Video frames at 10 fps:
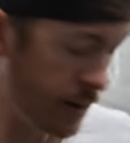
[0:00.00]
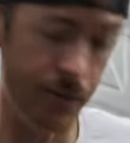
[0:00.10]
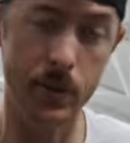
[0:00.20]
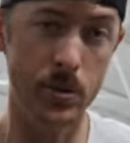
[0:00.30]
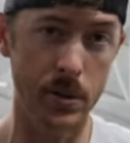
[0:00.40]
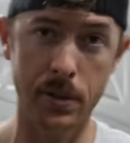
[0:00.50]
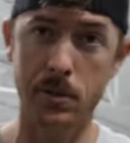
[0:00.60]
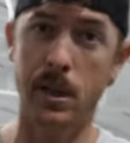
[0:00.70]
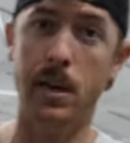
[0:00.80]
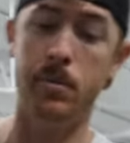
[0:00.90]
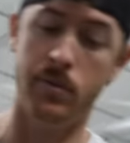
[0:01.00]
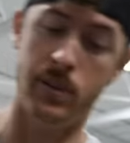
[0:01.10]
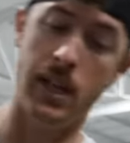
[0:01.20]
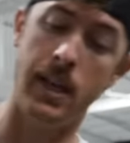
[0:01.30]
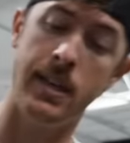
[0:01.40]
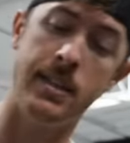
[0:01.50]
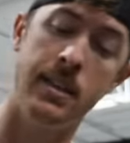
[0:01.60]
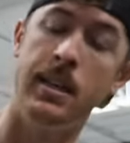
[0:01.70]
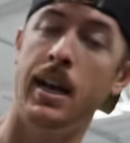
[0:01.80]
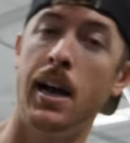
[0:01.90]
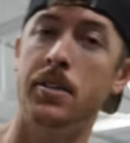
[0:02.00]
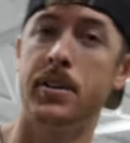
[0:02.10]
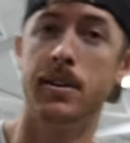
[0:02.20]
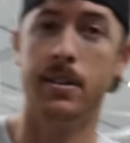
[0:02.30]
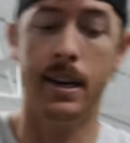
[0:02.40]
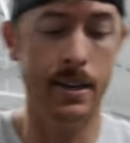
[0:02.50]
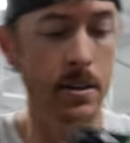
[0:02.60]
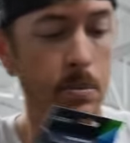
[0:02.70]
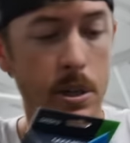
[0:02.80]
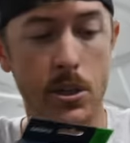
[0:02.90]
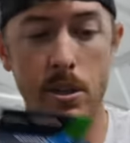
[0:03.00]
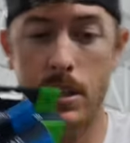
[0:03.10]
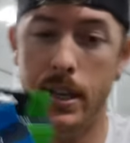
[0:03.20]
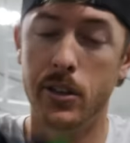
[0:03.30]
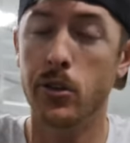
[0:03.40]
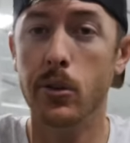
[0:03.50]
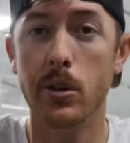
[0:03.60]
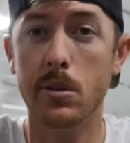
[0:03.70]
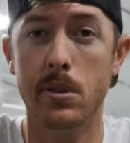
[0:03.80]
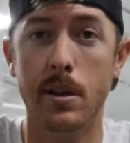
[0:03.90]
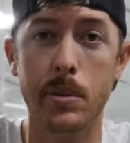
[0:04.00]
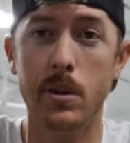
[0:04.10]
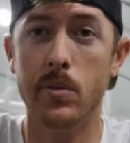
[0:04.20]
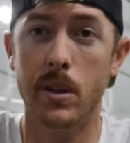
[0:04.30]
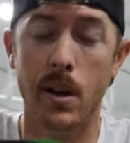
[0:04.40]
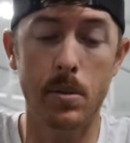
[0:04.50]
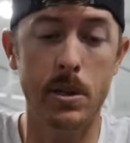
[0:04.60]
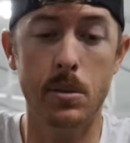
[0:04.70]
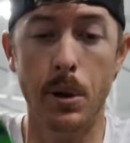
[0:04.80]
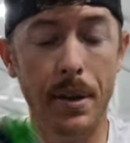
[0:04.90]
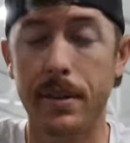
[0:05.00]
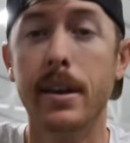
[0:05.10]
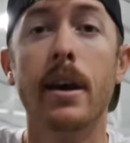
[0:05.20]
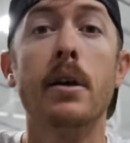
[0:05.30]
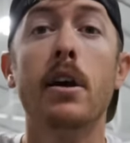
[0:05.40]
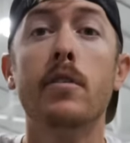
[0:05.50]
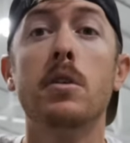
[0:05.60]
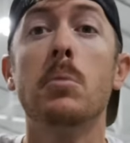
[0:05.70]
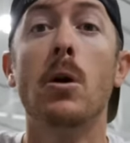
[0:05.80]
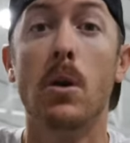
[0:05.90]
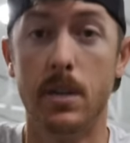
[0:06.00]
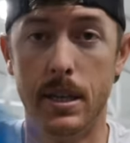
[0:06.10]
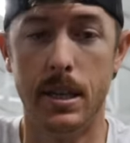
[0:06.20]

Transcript: If there's another type of line out there that I didn't mention that you use, let me know in the comments, but I think I covered them all.